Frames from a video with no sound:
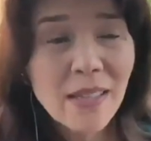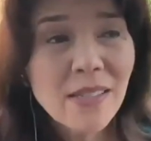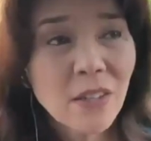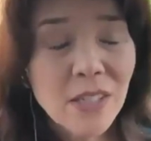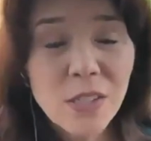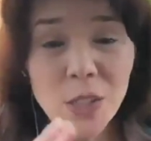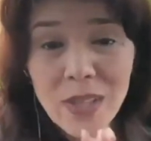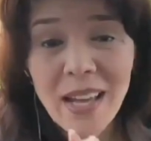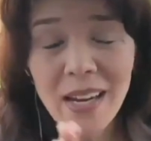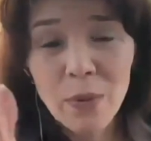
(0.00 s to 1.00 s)
So I
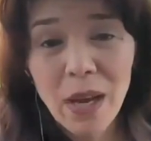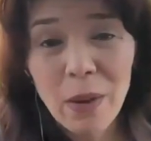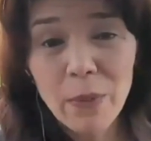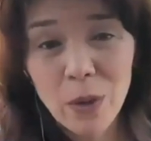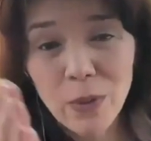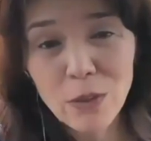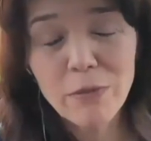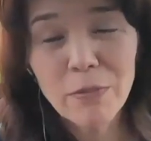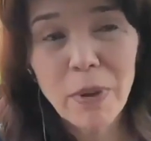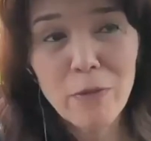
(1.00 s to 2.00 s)
started doing that. I
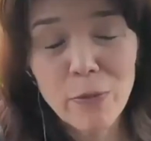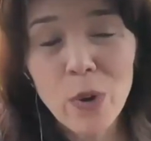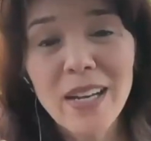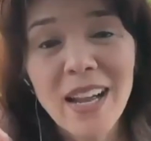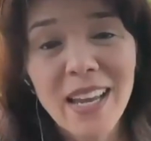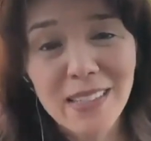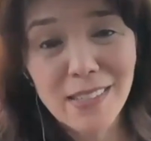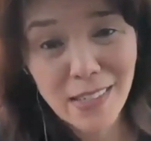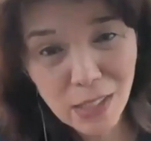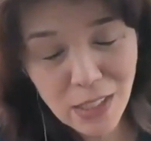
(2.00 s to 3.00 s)
would go until about 4
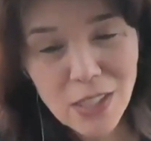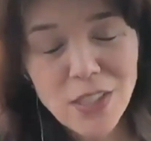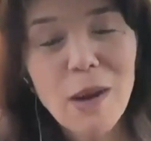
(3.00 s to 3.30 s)
at night,